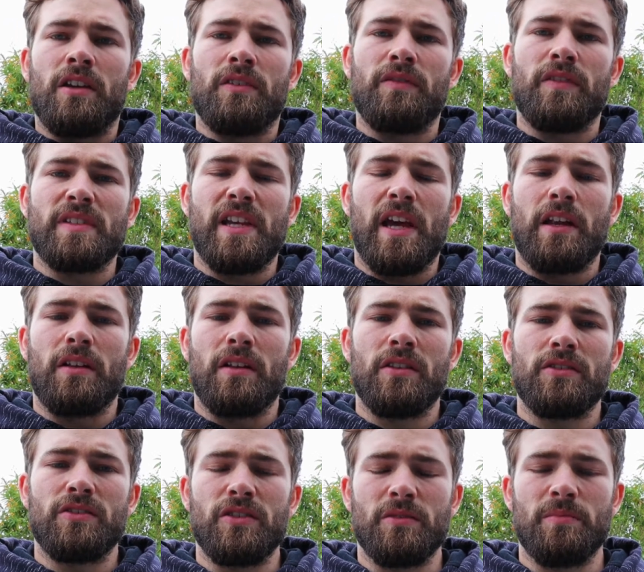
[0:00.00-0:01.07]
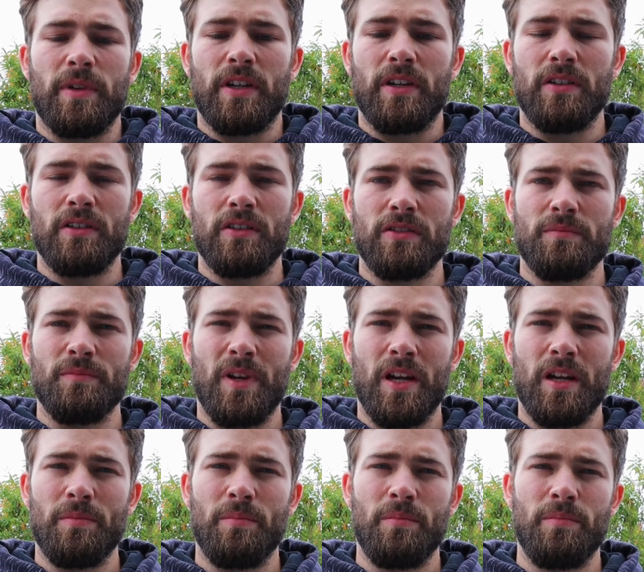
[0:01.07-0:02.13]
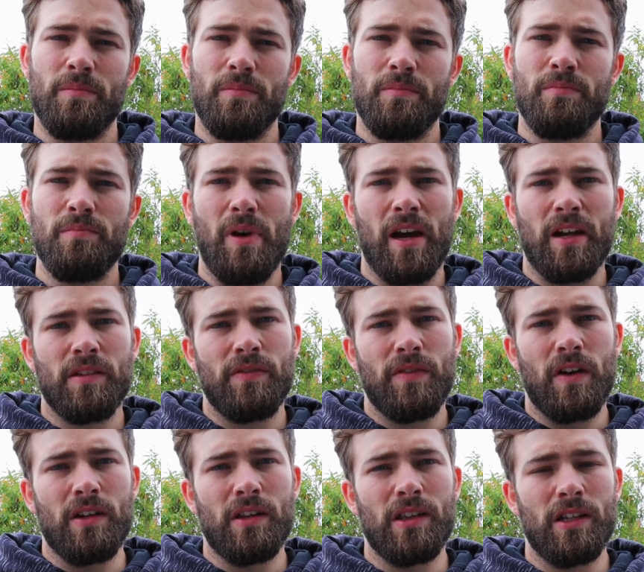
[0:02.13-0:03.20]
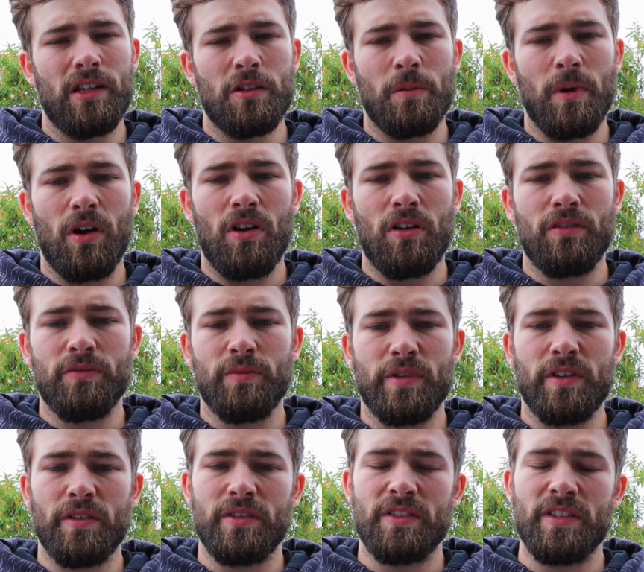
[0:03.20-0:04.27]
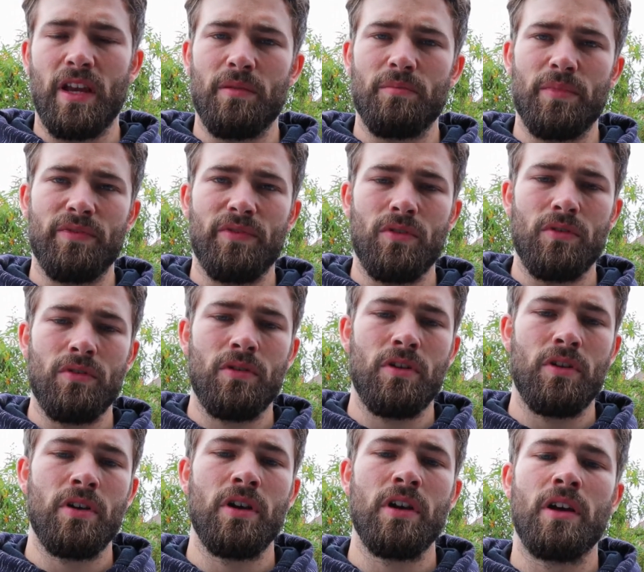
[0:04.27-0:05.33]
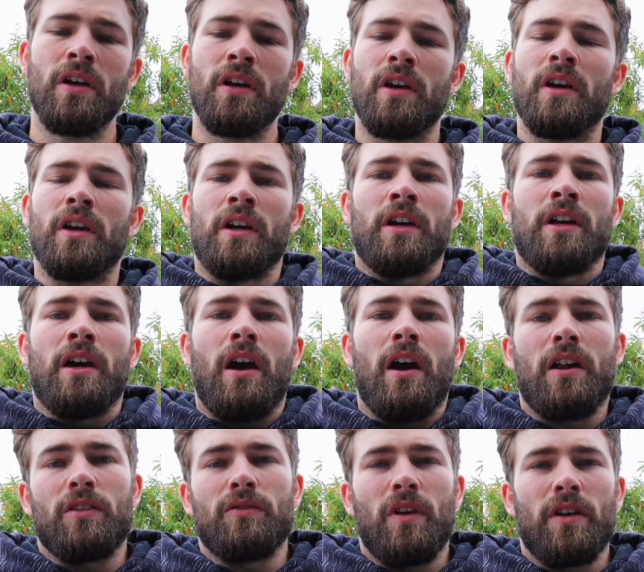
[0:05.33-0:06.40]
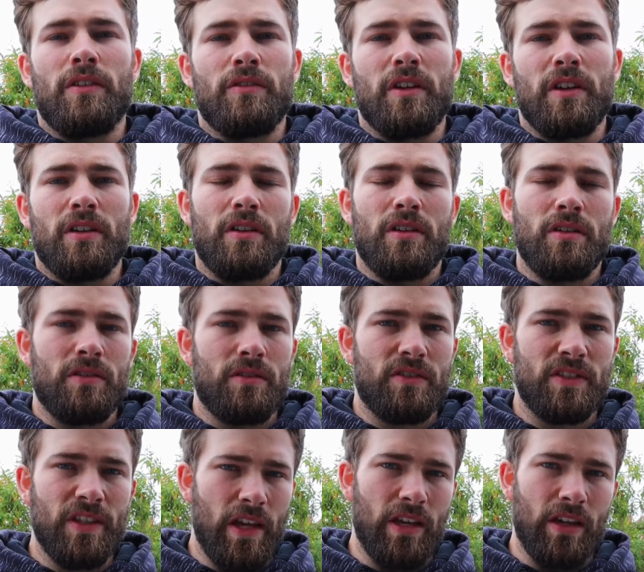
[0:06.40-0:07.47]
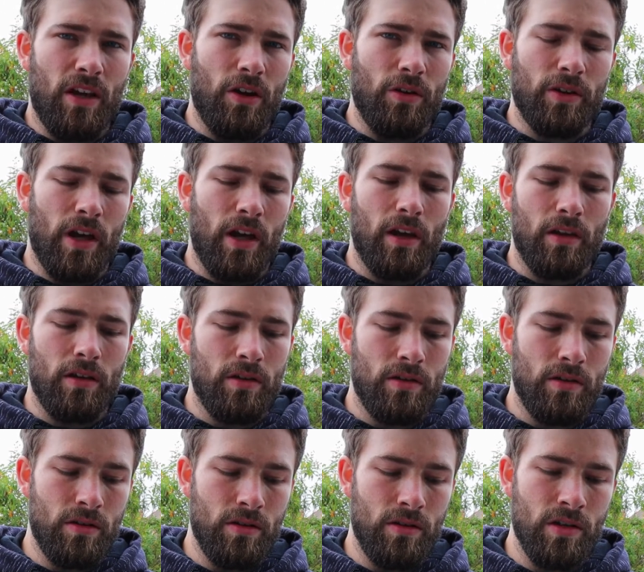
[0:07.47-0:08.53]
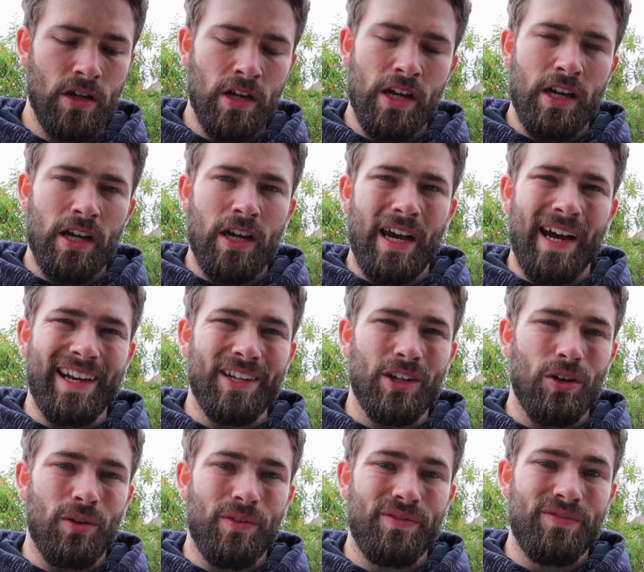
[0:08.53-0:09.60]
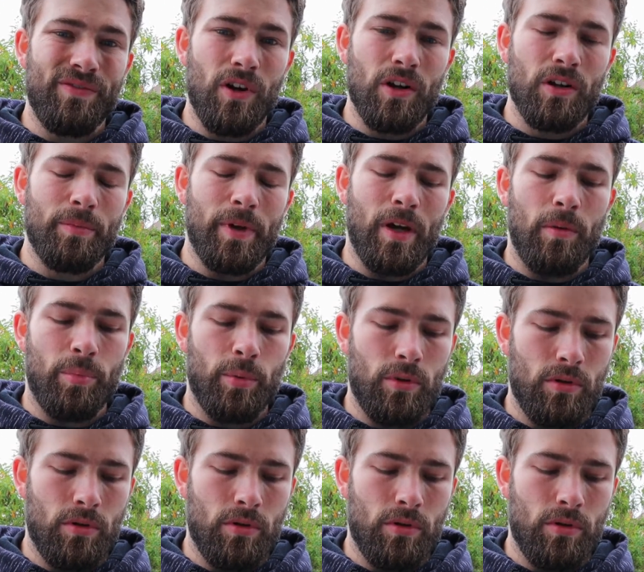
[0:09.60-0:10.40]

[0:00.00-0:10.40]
for 10, just because my back felt a little bit off with the set before. I'd rather it stay okay and not fuck me up.